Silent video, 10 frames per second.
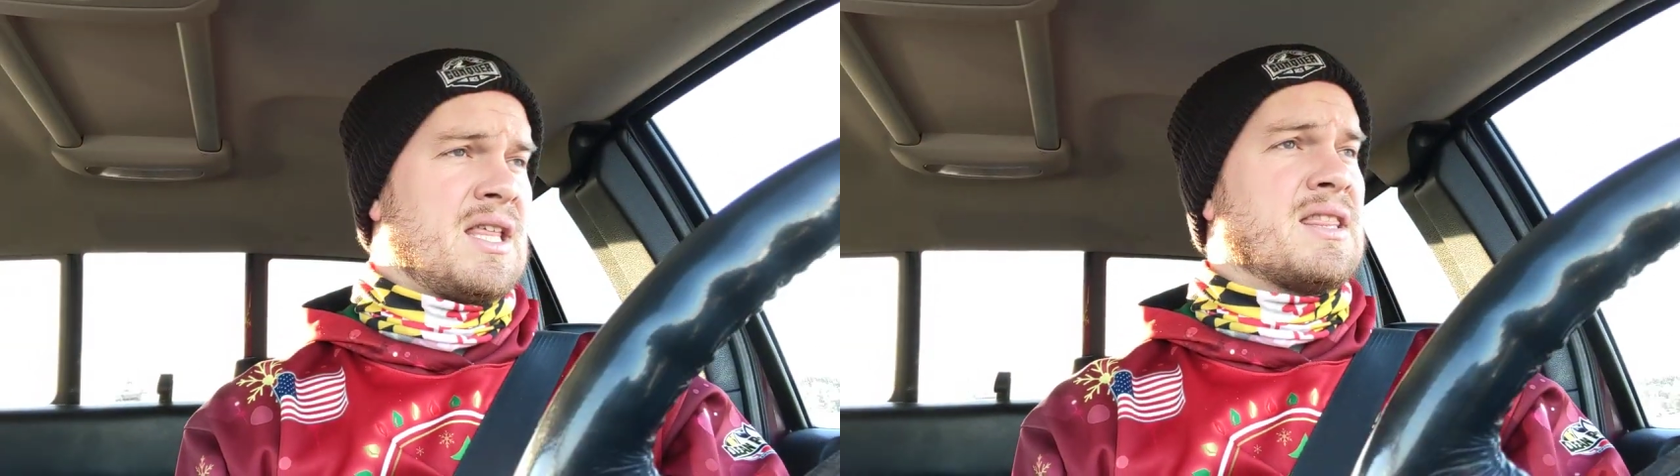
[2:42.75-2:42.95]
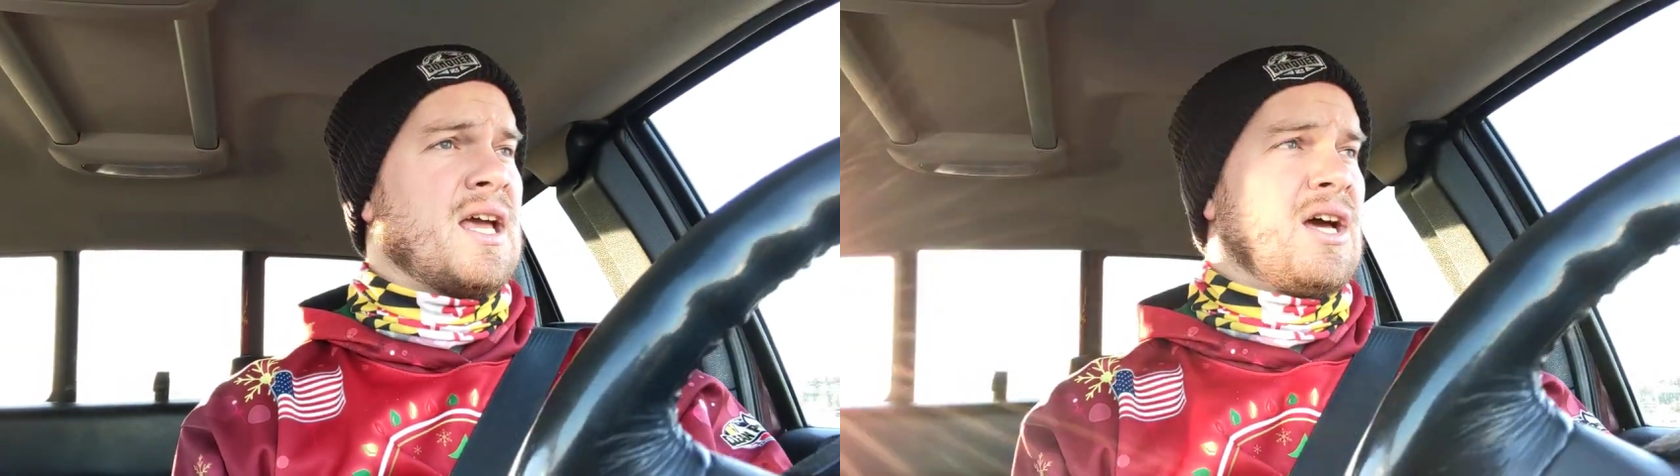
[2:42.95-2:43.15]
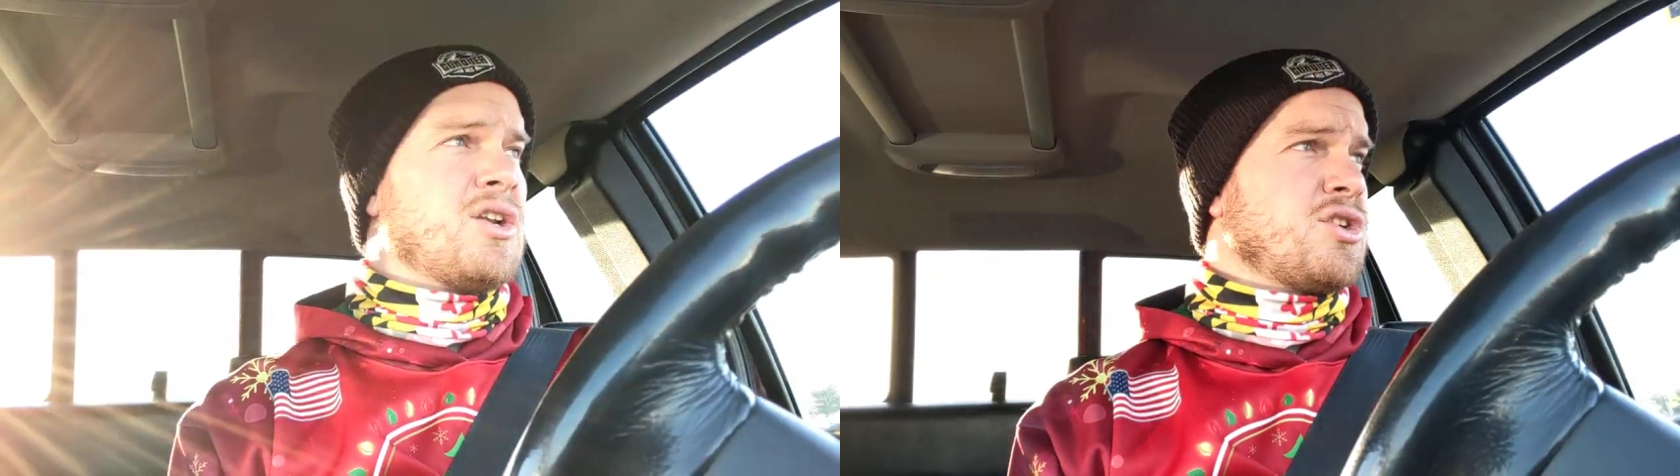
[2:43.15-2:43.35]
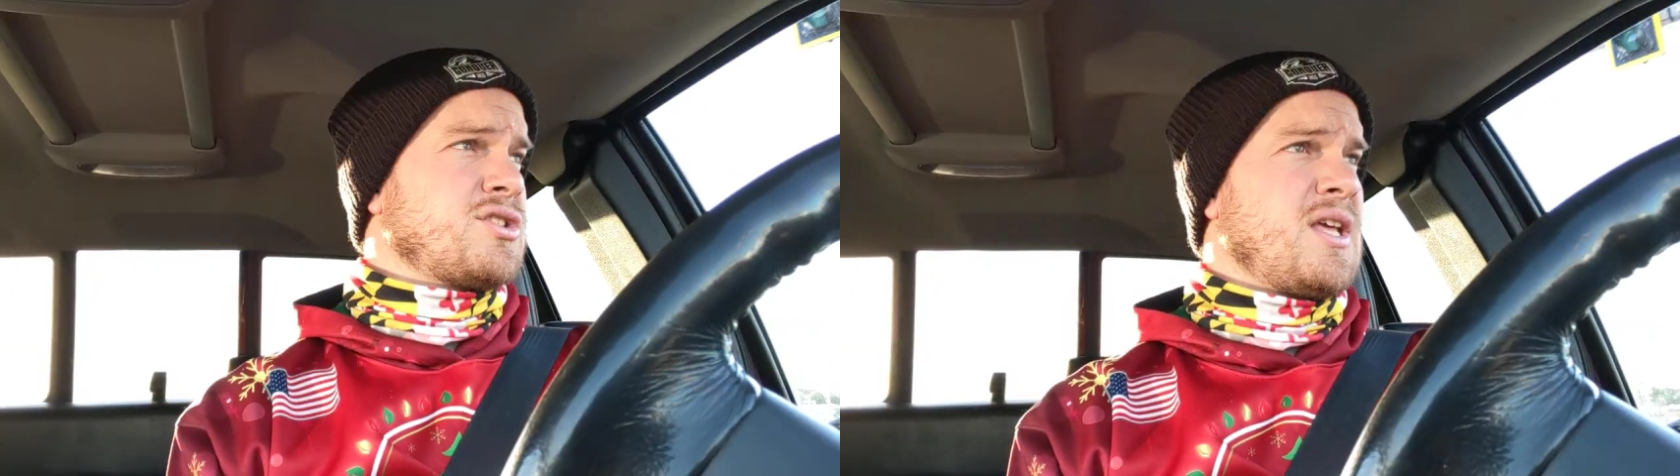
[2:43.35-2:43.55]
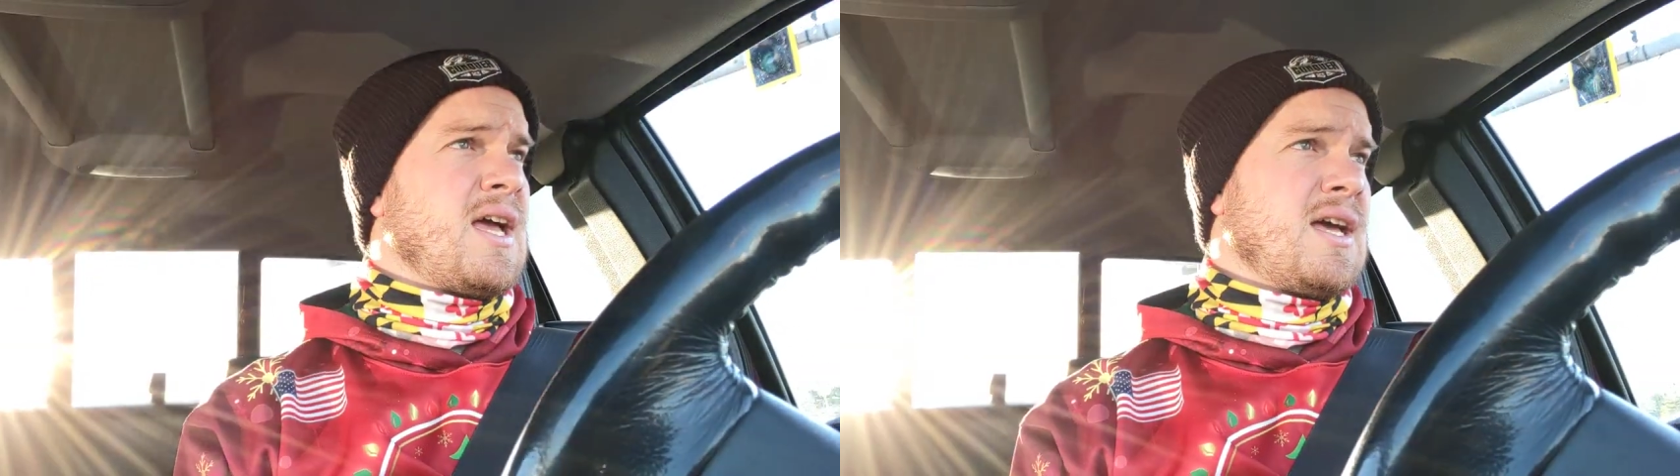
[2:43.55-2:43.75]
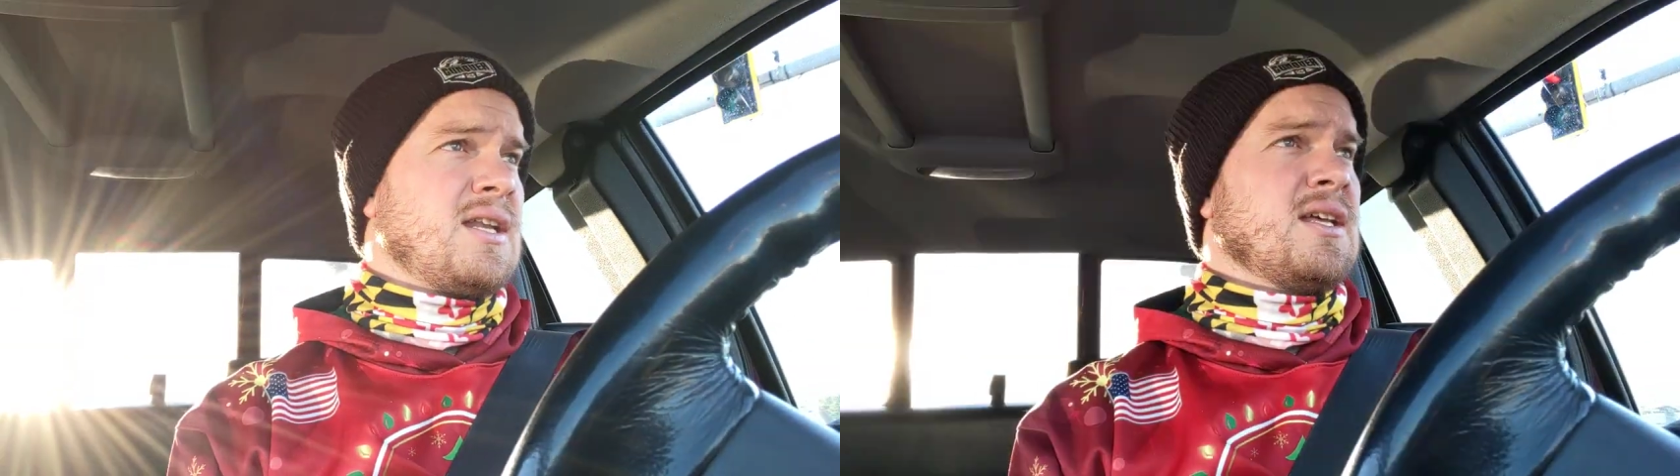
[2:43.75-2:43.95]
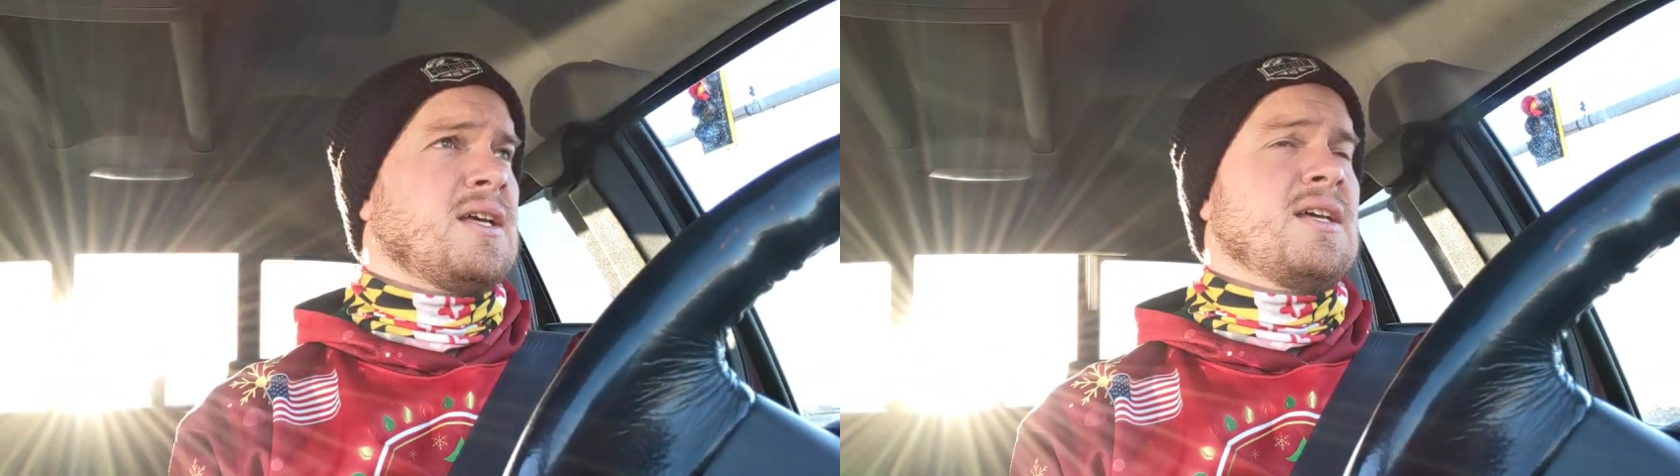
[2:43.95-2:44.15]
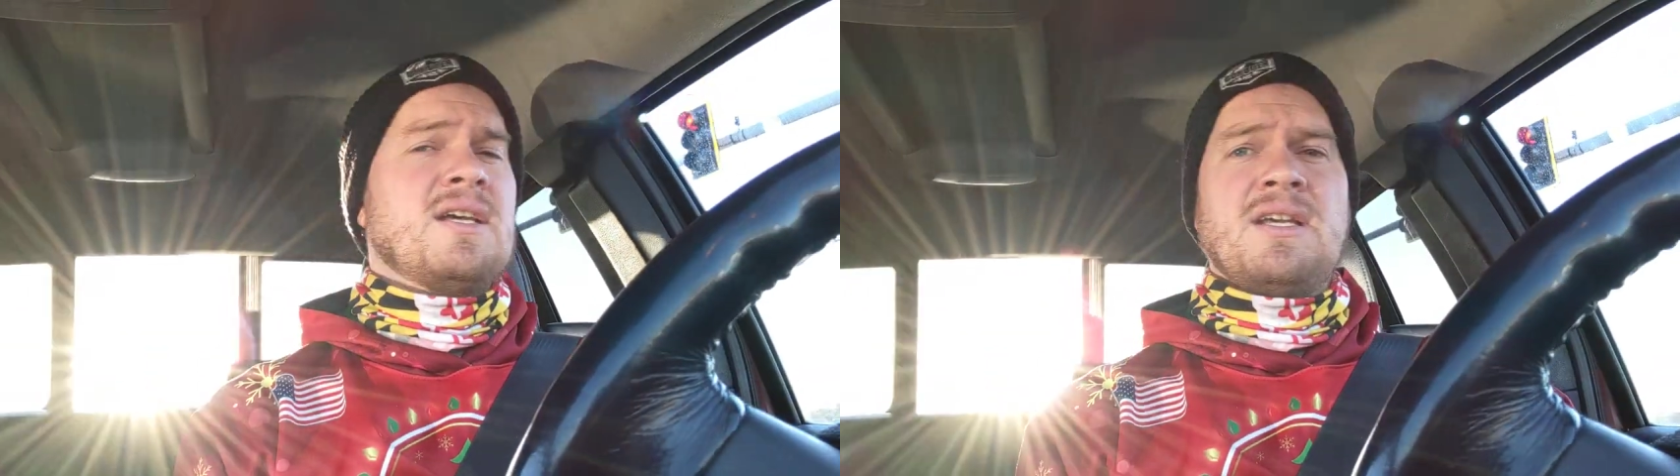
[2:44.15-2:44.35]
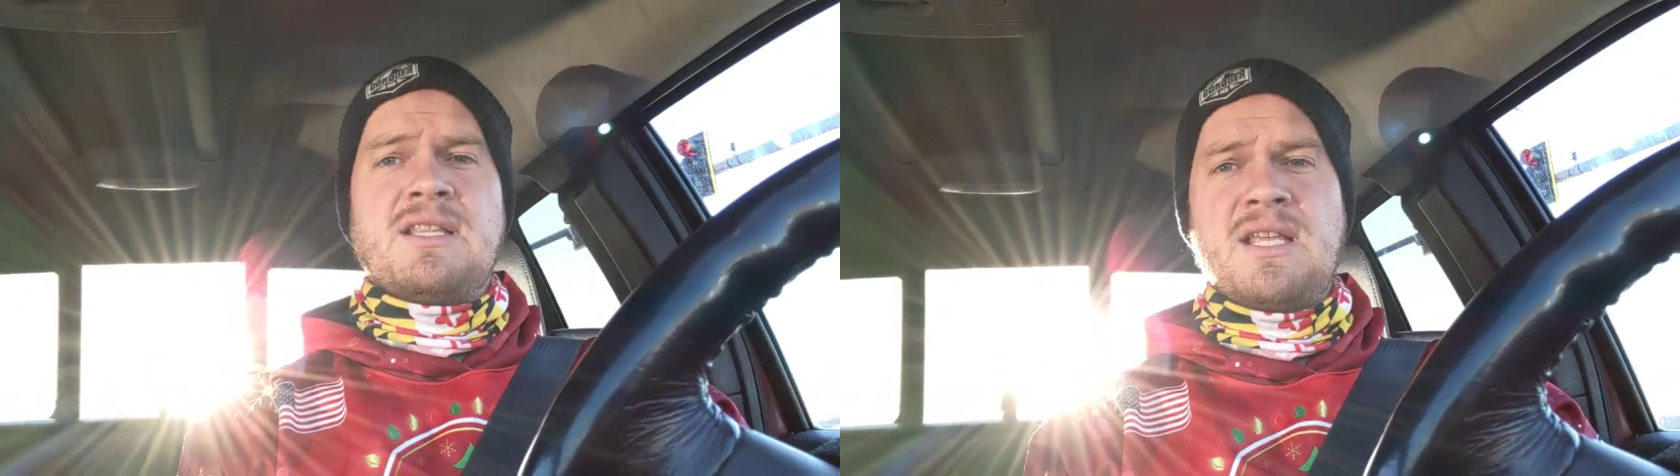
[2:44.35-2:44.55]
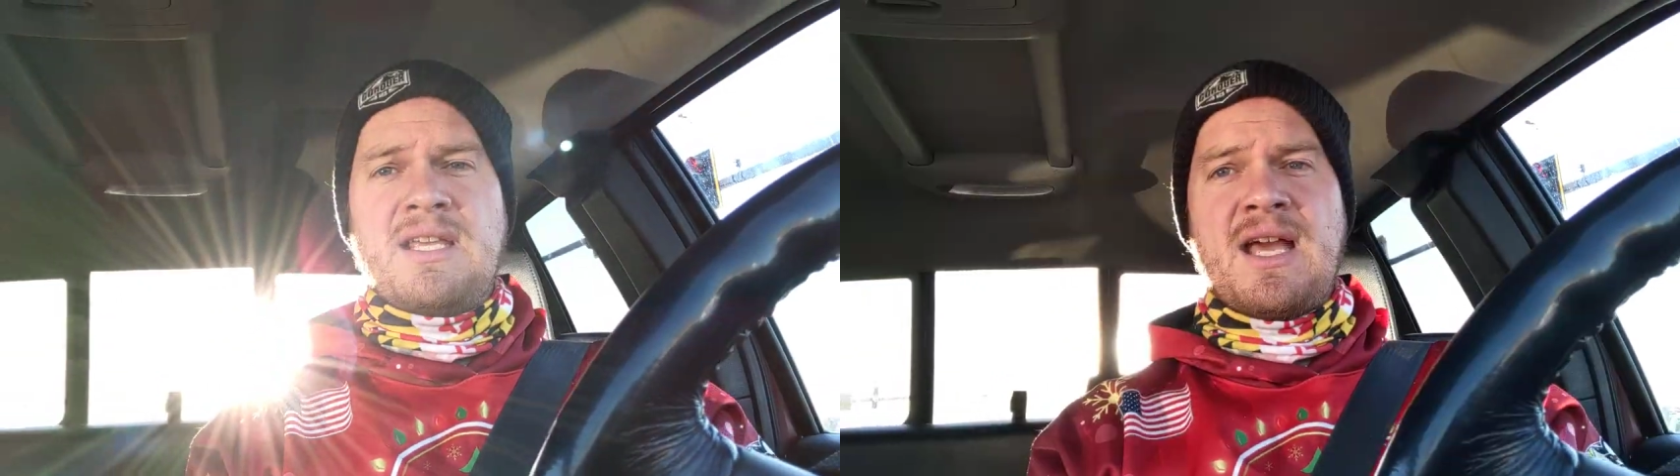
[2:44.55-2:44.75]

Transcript: that they understand that